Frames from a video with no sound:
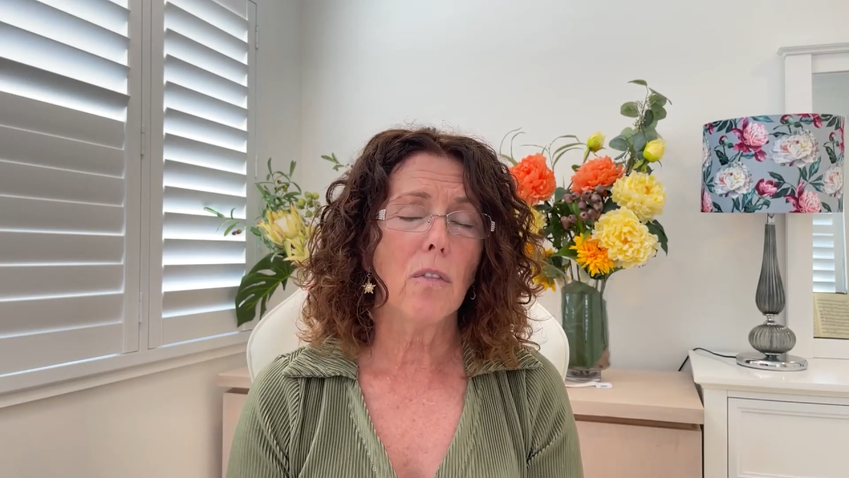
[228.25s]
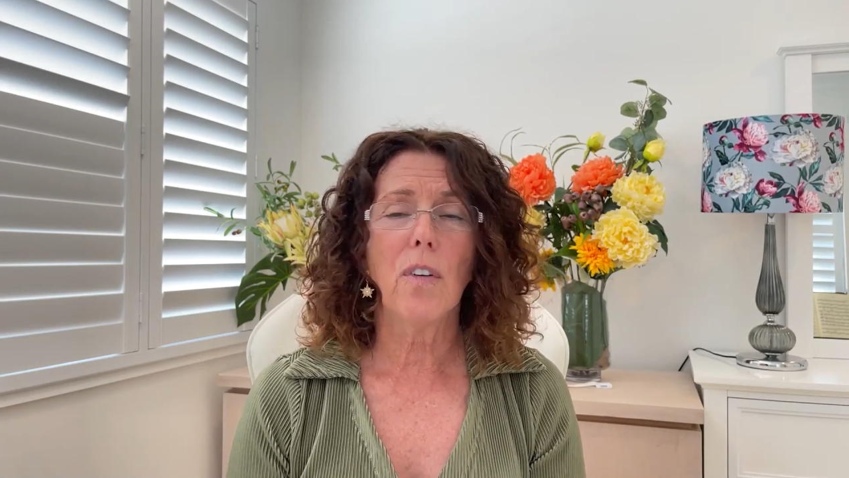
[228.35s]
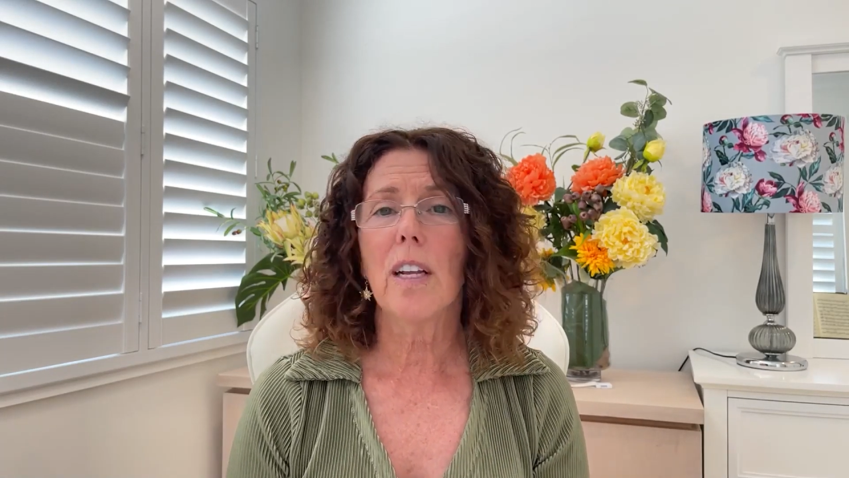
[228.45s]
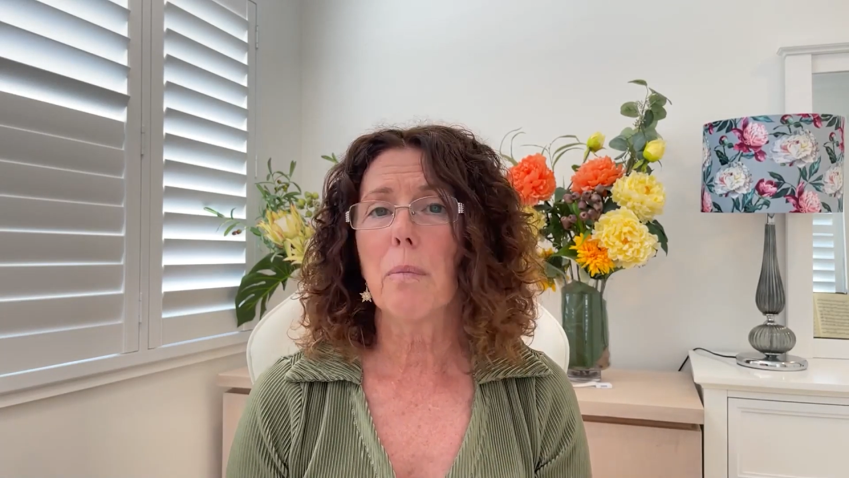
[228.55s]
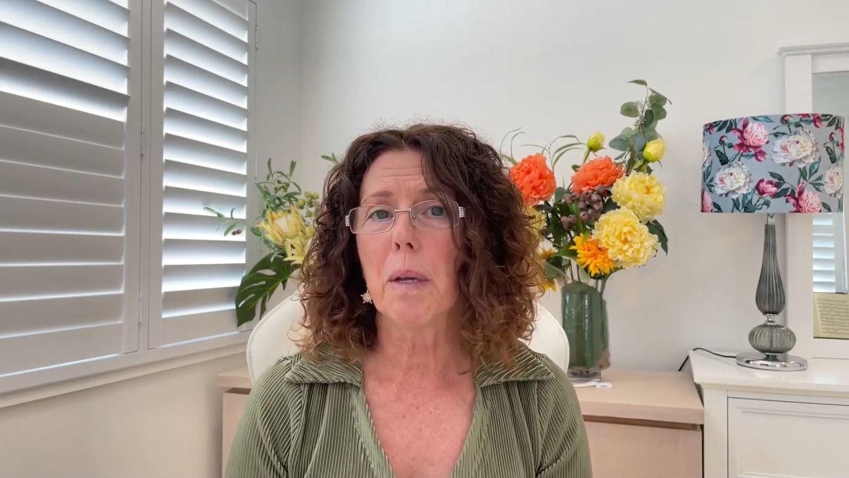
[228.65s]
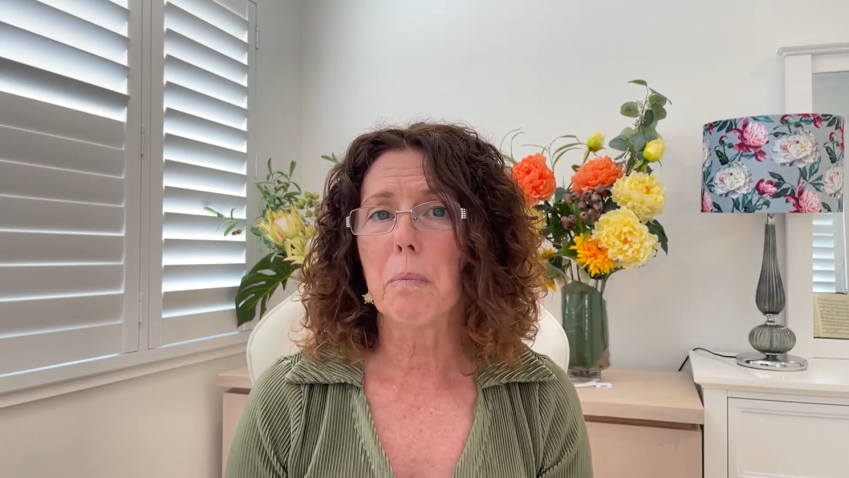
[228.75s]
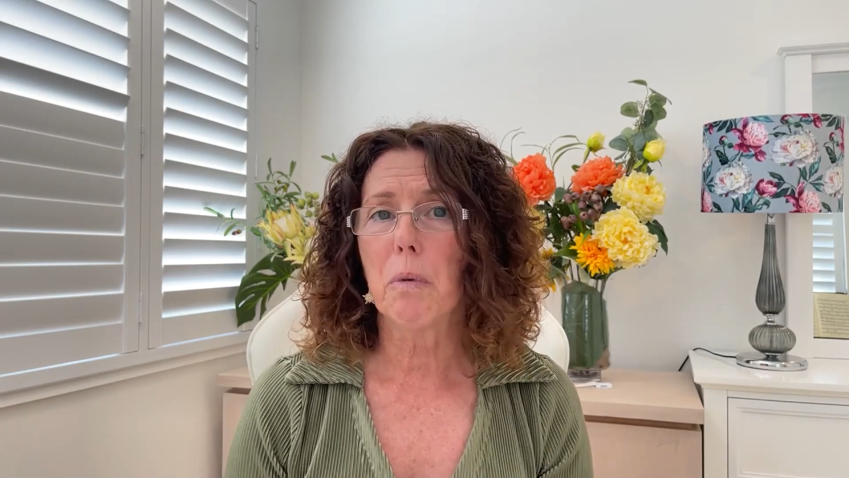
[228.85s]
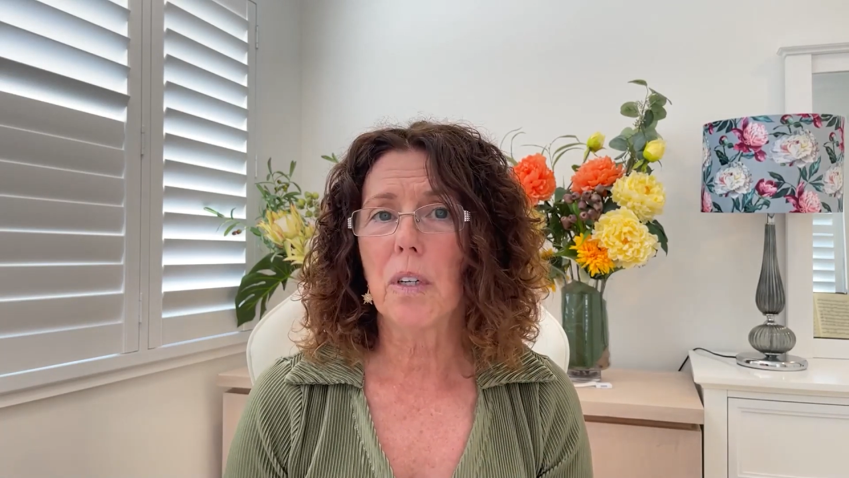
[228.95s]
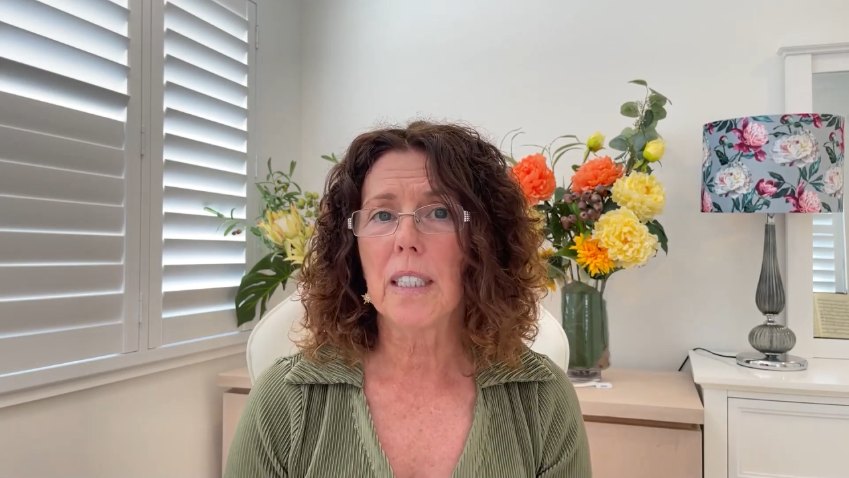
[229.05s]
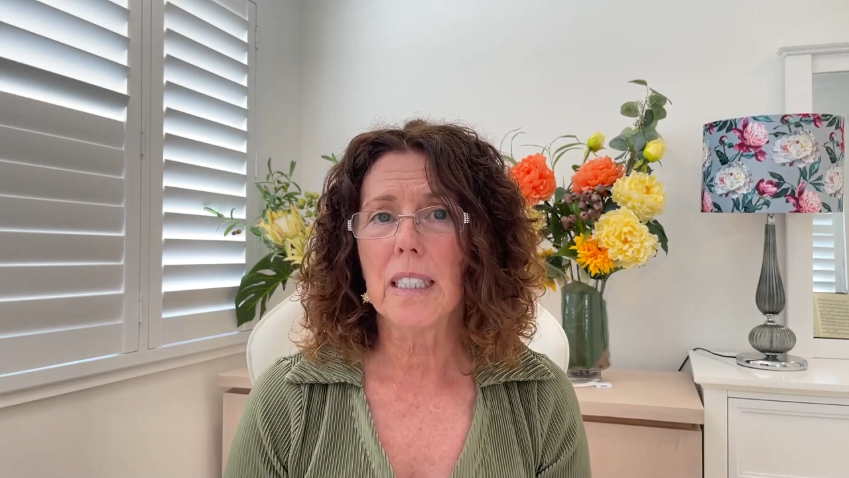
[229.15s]
feel a bit
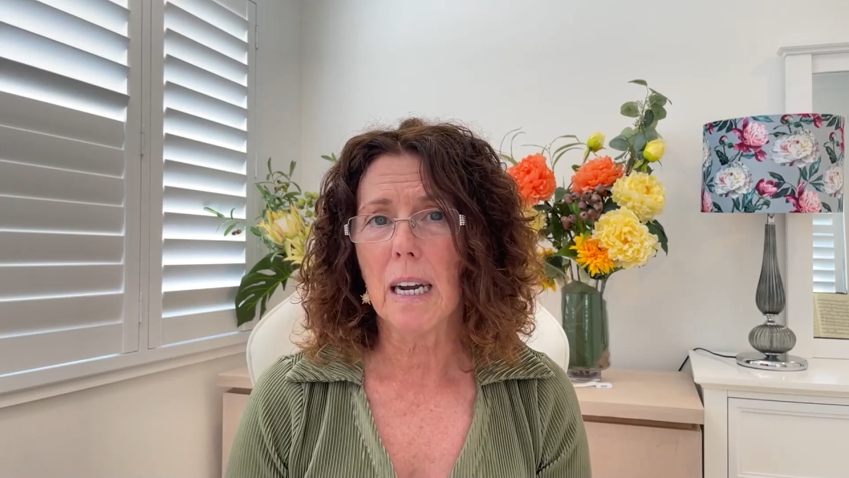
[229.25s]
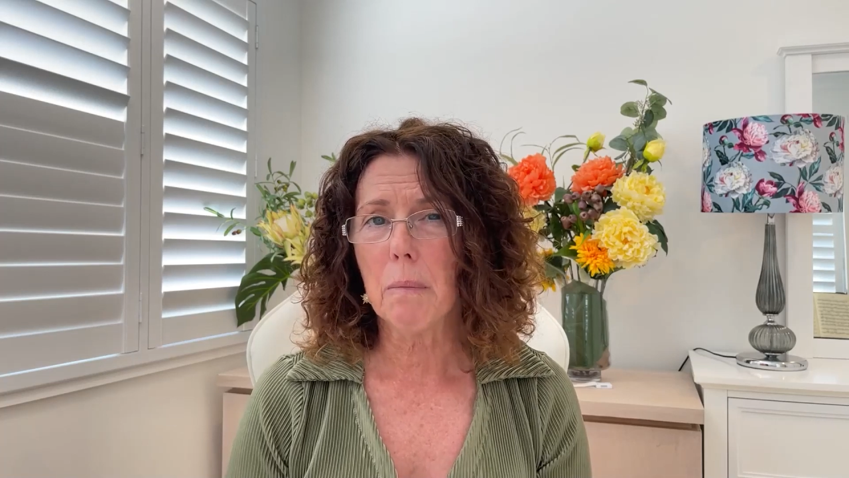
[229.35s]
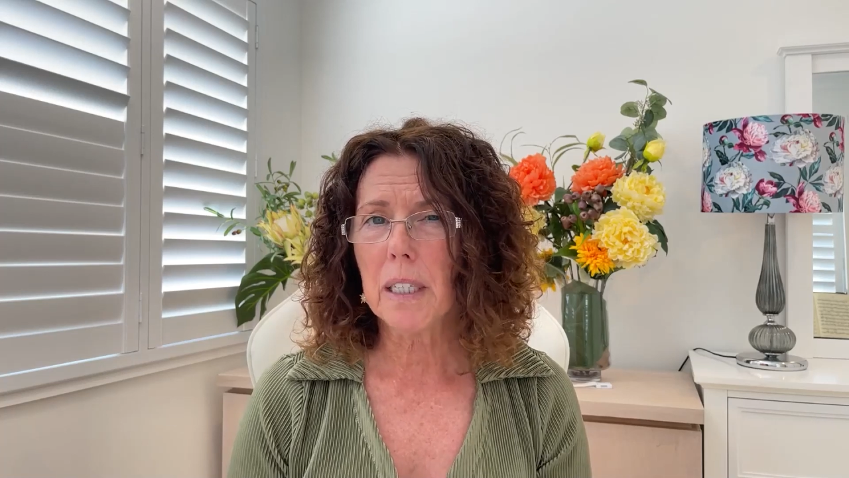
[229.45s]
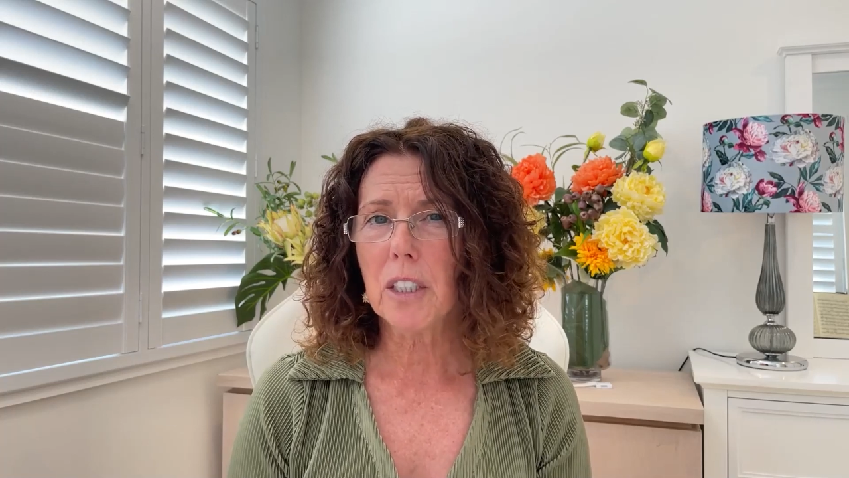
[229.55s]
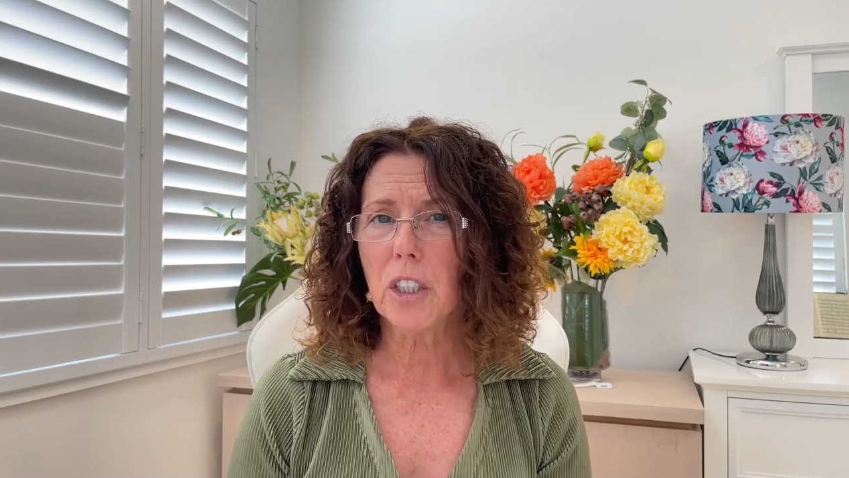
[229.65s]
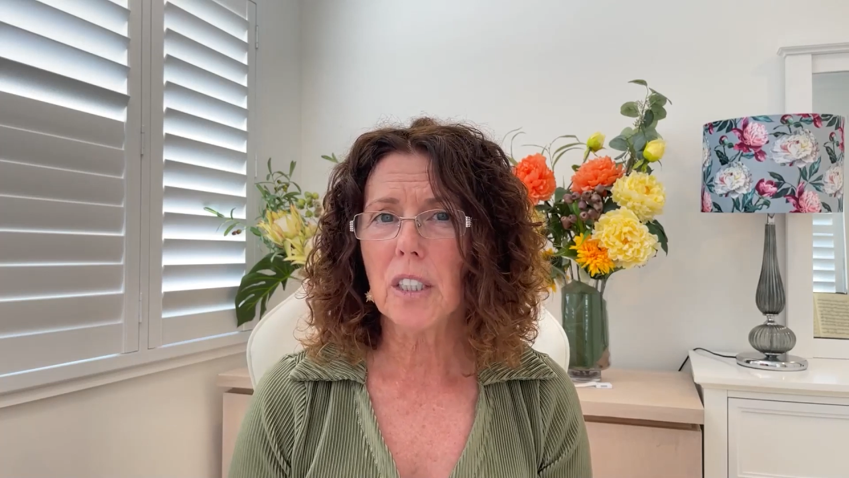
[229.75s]
more established